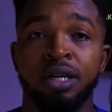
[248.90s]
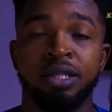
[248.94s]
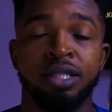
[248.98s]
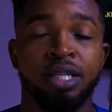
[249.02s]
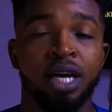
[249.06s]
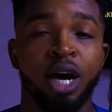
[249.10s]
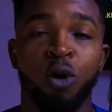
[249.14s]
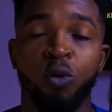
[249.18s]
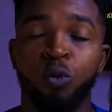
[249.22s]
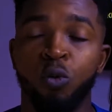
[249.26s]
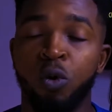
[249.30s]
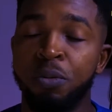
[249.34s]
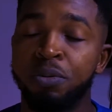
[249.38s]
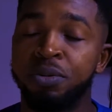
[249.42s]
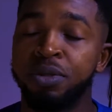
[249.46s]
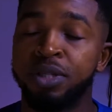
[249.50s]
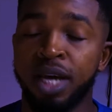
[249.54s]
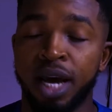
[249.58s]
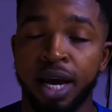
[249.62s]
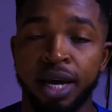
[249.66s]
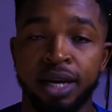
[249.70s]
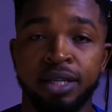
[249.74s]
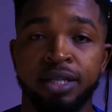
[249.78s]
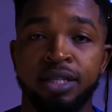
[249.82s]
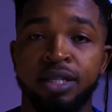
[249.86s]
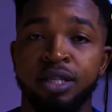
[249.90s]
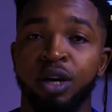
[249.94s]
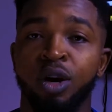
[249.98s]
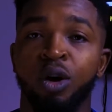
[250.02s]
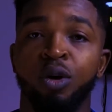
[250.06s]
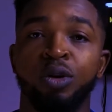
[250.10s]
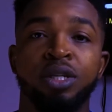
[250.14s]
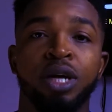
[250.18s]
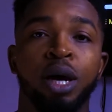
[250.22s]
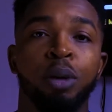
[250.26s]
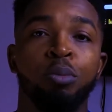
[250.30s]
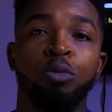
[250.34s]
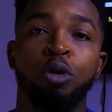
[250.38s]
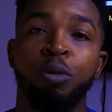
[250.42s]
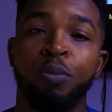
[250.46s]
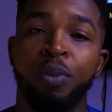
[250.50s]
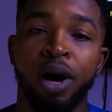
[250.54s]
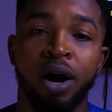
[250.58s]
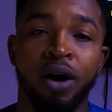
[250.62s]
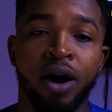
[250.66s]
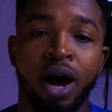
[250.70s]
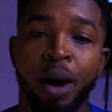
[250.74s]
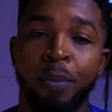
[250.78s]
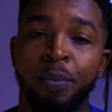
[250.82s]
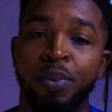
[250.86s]
their website or their
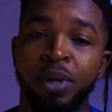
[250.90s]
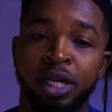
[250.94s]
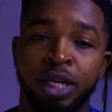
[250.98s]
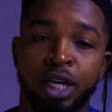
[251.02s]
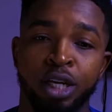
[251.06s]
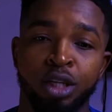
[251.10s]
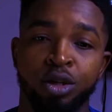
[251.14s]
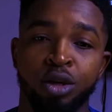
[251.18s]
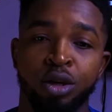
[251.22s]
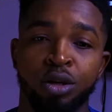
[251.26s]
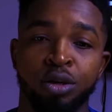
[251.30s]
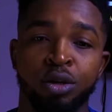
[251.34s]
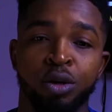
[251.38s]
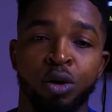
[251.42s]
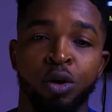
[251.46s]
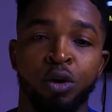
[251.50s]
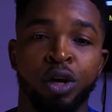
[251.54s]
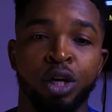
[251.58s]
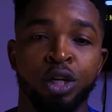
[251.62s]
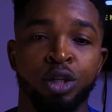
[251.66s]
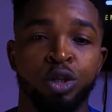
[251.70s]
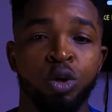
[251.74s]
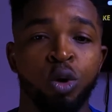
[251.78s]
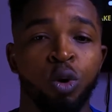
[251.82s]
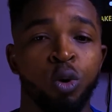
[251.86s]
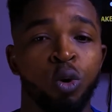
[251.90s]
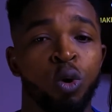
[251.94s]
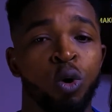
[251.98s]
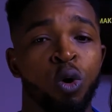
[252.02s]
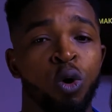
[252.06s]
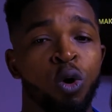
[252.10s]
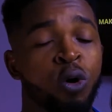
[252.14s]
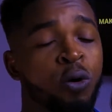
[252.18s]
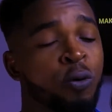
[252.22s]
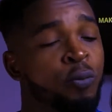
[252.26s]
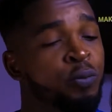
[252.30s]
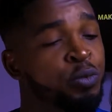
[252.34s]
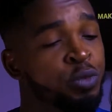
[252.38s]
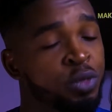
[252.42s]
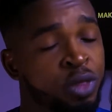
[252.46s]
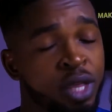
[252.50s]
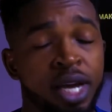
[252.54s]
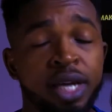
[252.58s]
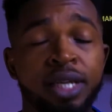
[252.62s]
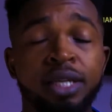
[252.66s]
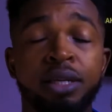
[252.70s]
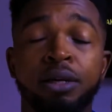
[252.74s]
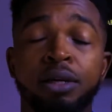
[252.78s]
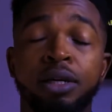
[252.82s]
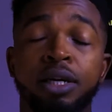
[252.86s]
mobile application. Okay, so
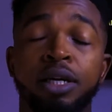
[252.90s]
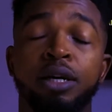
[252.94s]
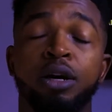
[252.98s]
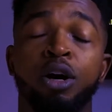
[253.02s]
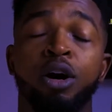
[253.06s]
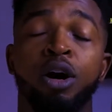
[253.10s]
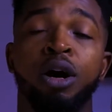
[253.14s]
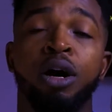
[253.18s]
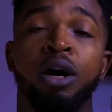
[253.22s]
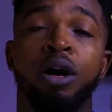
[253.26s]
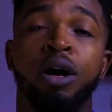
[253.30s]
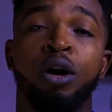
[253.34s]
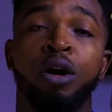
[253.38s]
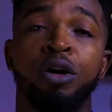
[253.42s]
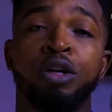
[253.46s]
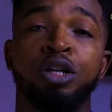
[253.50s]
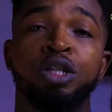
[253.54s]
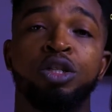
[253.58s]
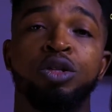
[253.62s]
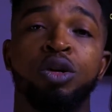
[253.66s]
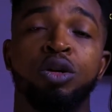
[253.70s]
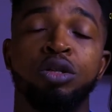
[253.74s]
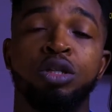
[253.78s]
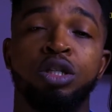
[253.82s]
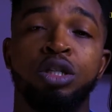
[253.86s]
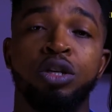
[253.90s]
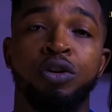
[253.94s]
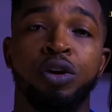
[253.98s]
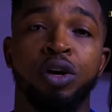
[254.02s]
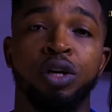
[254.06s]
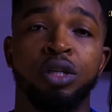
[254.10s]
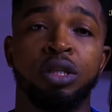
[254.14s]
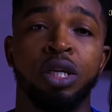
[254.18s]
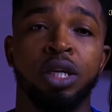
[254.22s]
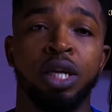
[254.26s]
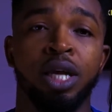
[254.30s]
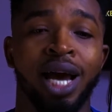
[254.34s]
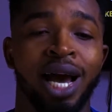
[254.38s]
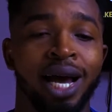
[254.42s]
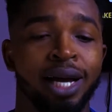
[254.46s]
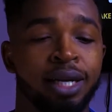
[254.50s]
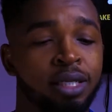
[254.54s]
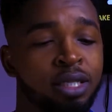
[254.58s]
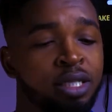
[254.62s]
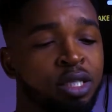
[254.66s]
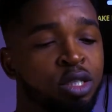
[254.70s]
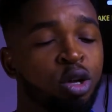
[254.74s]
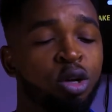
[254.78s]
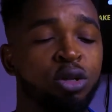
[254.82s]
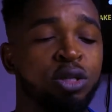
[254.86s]
take the audition seriously
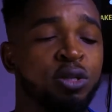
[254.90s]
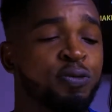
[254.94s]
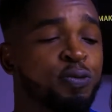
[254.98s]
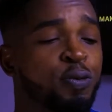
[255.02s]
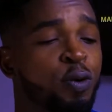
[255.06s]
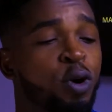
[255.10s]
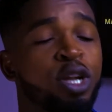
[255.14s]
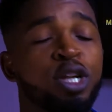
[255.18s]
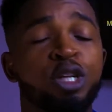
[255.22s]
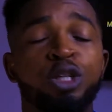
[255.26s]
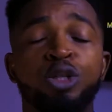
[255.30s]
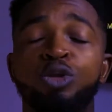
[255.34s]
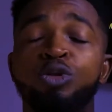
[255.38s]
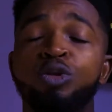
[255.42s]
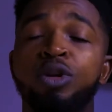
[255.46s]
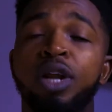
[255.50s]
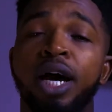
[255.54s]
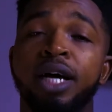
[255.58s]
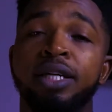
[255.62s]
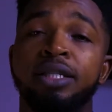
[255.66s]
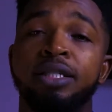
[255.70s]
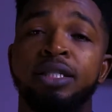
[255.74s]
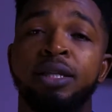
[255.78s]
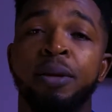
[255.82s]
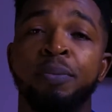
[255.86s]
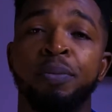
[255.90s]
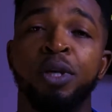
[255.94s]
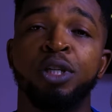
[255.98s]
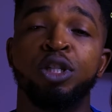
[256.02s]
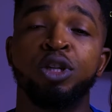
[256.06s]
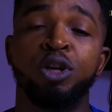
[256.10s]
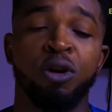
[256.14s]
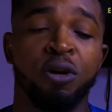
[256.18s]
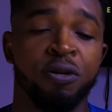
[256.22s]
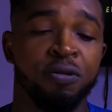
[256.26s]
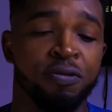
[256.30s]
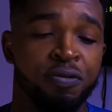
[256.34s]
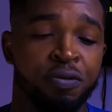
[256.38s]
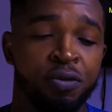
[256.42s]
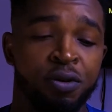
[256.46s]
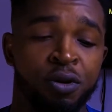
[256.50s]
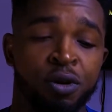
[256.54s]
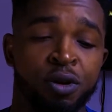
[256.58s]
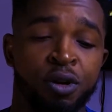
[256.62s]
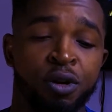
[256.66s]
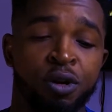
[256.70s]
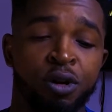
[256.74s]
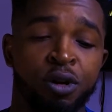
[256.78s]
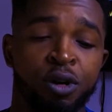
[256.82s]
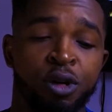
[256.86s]
and don't fall into that temptation of
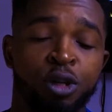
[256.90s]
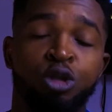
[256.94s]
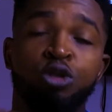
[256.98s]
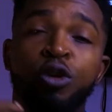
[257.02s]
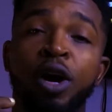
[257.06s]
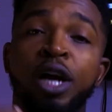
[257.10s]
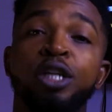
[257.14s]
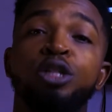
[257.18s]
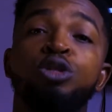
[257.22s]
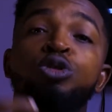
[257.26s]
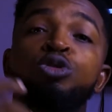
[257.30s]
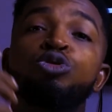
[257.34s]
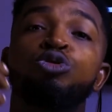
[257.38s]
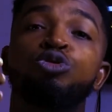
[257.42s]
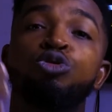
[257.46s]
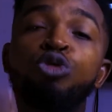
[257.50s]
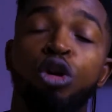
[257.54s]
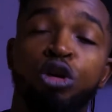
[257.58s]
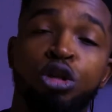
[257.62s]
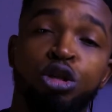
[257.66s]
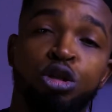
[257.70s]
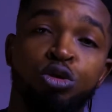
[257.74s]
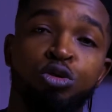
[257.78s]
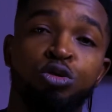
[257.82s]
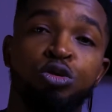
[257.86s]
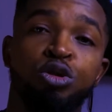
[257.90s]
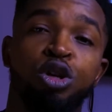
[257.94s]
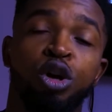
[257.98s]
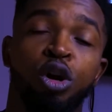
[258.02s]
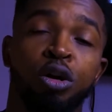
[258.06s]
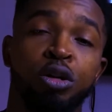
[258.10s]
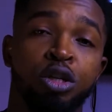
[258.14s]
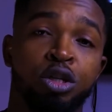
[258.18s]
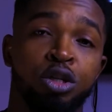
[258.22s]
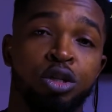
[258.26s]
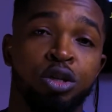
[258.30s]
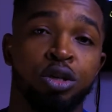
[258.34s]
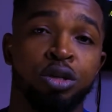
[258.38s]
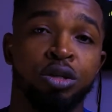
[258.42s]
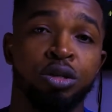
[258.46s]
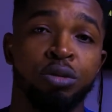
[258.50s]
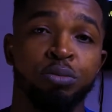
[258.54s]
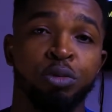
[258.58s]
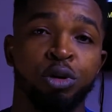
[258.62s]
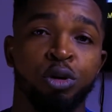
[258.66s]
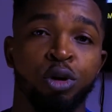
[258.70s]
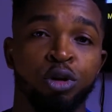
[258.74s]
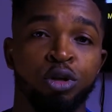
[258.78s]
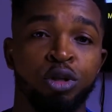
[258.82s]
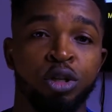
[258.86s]
trying to rush through the audition,
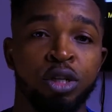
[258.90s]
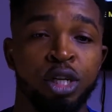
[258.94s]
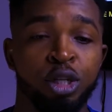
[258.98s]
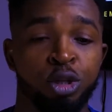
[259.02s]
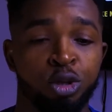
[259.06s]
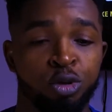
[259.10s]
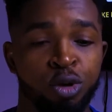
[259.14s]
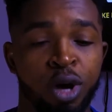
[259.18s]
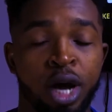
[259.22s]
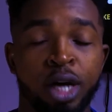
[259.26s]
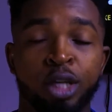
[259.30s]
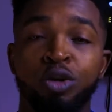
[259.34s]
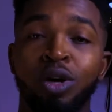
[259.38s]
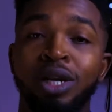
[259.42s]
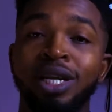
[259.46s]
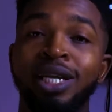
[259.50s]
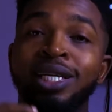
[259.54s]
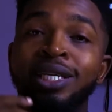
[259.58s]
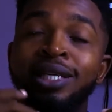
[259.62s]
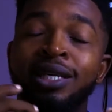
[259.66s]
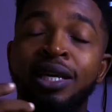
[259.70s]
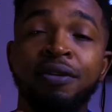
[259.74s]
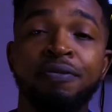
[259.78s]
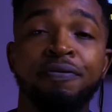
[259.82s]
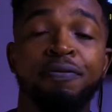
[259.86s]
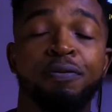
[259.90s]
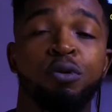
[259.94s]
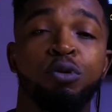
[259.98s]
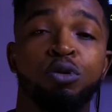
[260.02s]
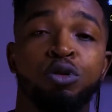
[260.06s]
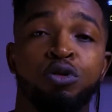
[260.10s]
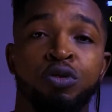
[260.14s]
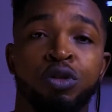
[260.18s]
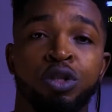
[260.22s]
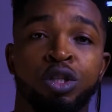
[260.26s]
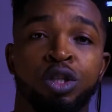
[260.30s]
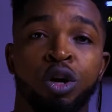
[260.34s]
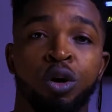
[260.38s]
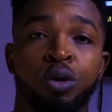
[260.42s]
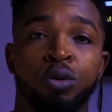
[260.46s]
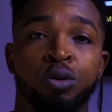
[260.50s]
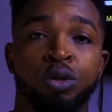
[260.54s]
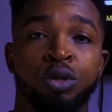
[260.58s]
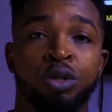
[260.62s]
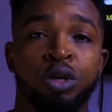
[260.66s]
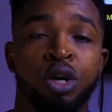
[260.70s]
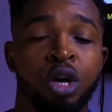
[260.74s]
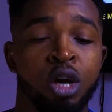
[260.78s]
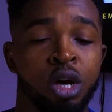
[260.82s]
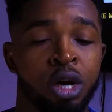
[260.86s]
because you need to actually give good
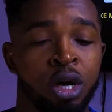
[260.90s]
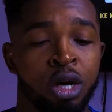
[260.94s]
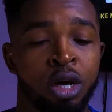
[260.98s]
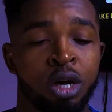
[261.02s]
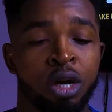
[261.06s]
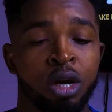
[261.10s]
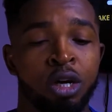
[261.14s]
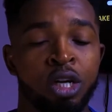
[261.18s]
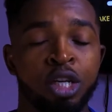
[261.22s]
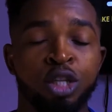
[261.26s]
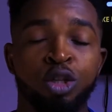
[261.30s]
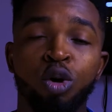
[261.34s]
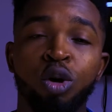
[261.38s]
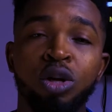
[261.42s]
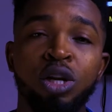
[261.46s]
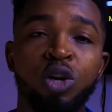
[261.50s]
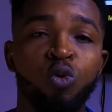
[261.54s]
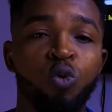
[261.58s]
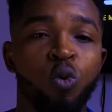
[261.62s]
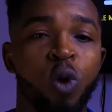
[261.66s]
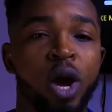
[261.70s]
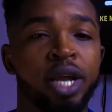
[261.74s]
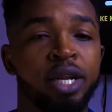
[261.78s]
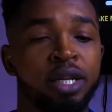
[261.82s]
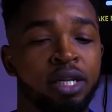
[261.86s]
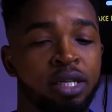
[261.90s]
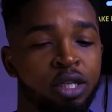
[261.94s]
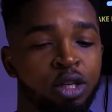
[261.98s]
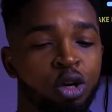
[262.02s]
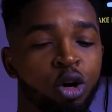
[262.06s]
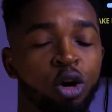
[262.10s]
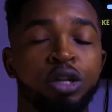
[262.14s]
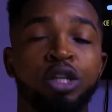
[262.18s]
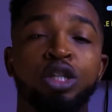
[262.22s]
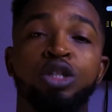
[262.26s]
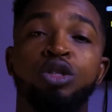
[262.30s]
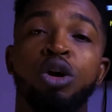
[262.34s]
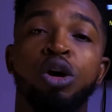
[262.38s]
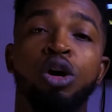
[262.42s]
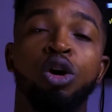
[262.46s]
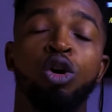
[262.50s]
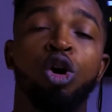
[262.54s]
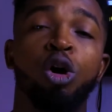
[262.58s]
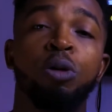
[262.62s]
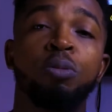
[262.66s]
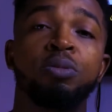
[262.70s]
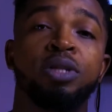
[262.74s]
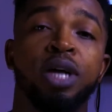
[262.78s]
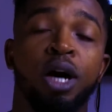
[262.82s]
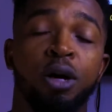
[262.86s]
results. It's only when the audition
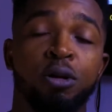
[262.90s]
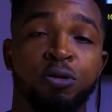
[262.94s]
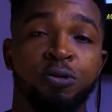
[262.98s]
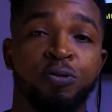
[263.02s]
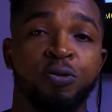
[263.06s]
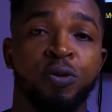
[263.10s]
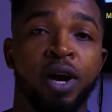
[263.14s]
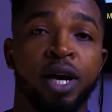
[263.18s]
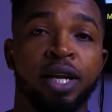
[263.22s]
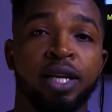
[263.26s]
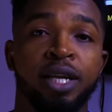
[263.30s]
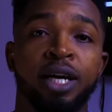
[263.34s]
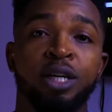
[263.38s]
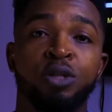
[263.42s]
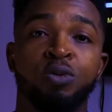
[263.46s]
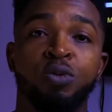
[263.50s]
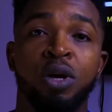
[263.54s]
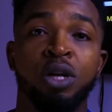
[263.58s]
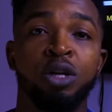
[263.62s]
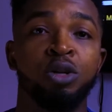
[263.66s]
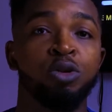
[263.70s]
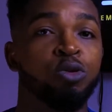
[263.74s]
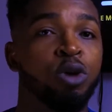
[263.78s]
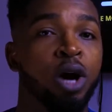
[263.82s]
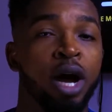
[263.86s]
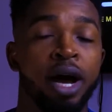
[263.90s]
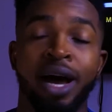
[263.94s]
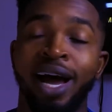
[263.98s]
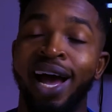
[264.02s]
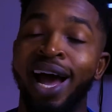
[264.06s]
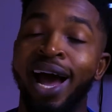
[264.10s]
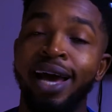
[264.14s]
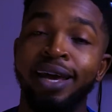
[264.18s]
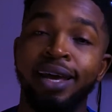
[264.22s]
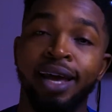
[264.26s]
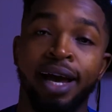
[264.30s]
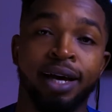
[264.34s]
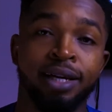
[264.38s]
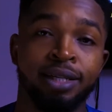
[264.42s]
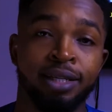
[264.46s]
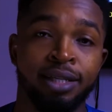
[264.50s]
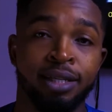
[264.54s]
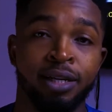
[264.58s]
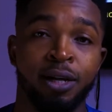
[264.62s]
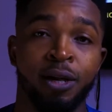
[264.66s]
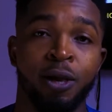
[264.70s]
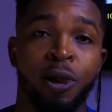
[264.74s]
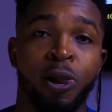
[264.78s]
comes out fine, that's when you are hired